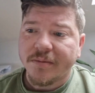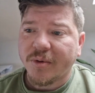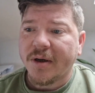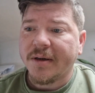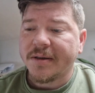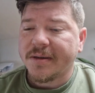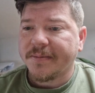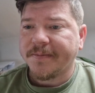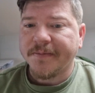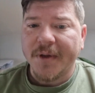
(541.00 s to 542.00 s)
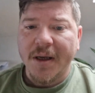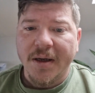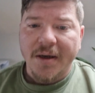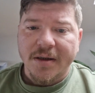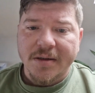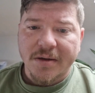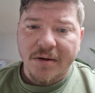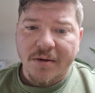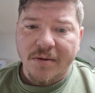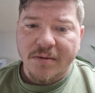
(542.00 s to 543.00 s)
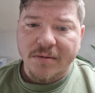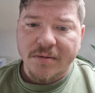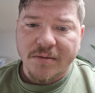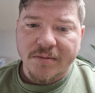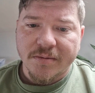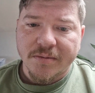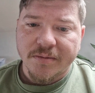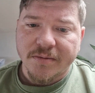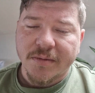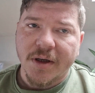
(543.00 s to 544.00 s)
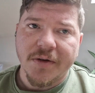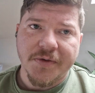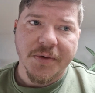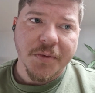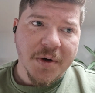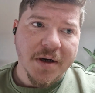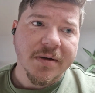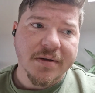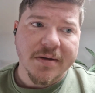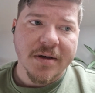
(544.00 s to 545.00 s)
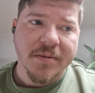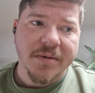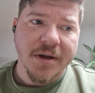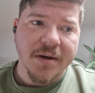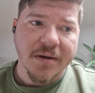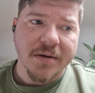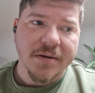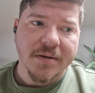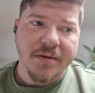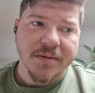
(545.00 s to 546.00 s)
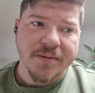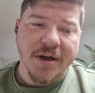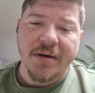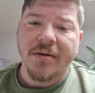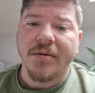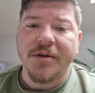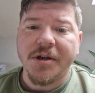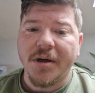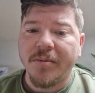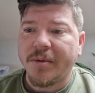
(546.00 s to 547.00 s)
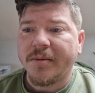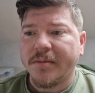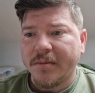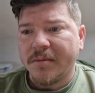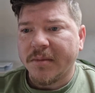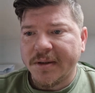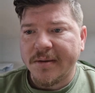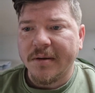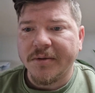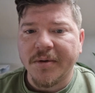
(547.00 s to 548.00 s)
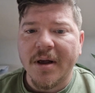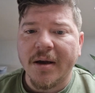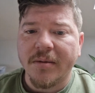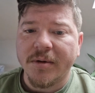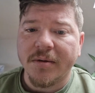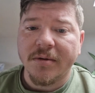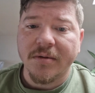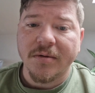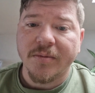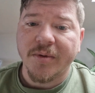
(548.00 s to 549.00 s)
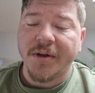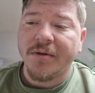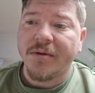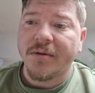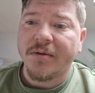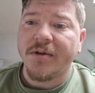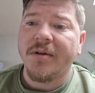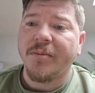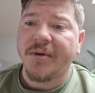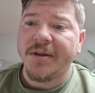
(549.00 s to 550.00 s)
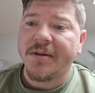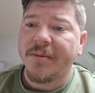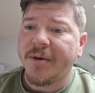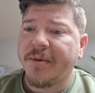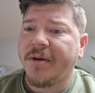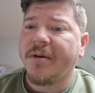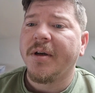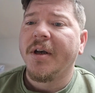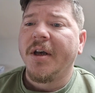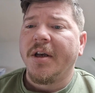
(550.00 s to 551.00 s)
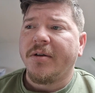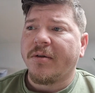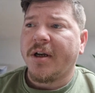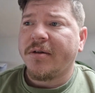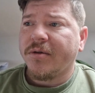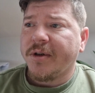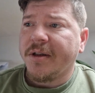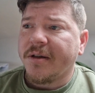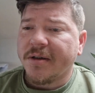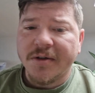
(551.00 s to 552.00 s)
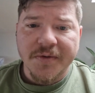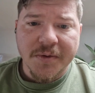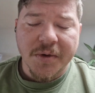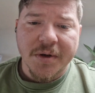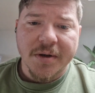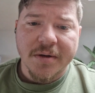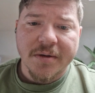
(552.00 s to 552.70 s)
products. So if you want something I don't know, cheap but still reliable to print your 3D prints, maybe you're not doing this for